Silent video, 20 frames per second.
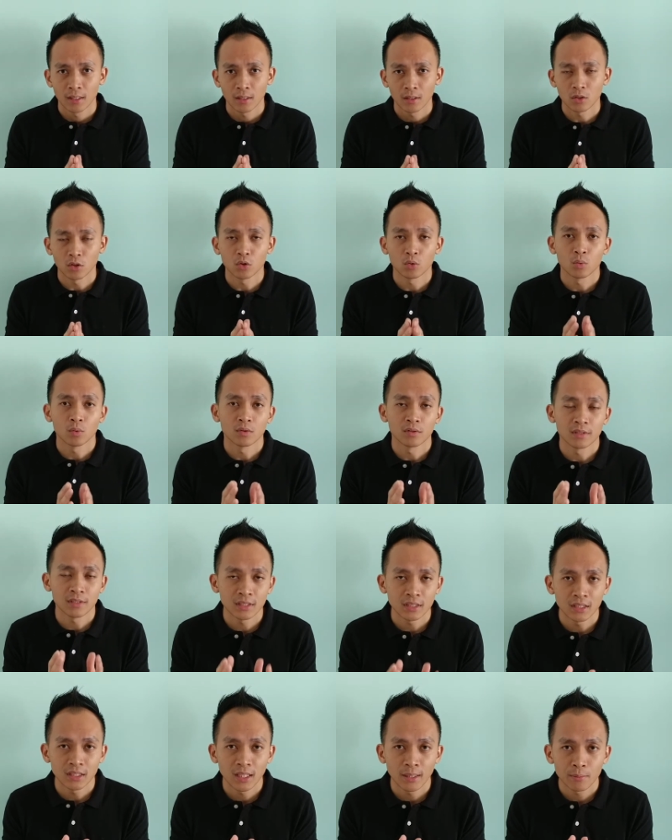you will
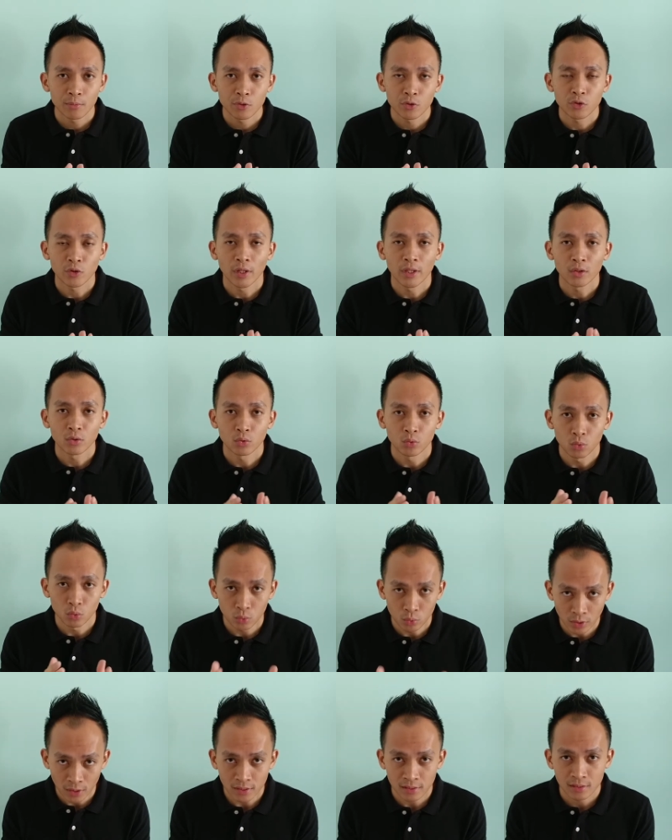see them trying to
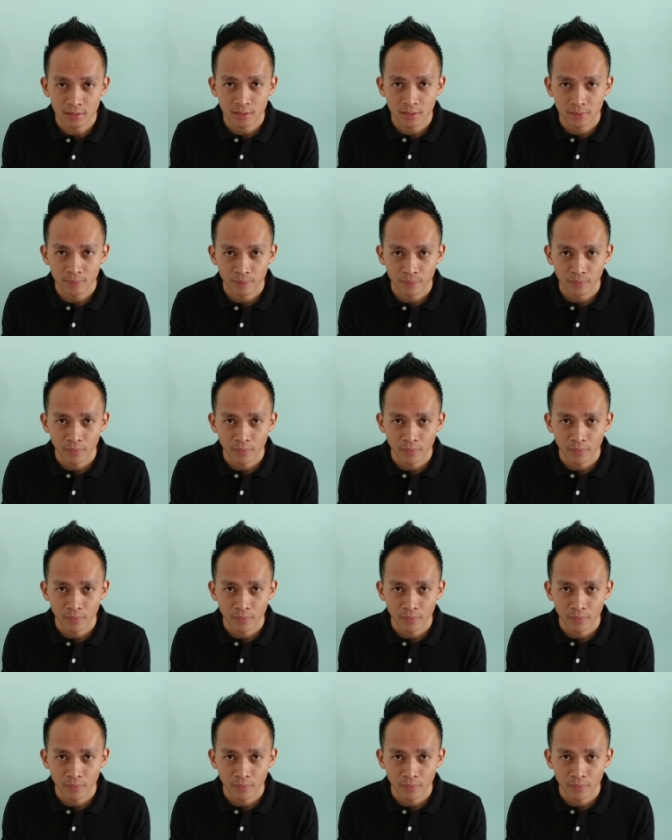do this.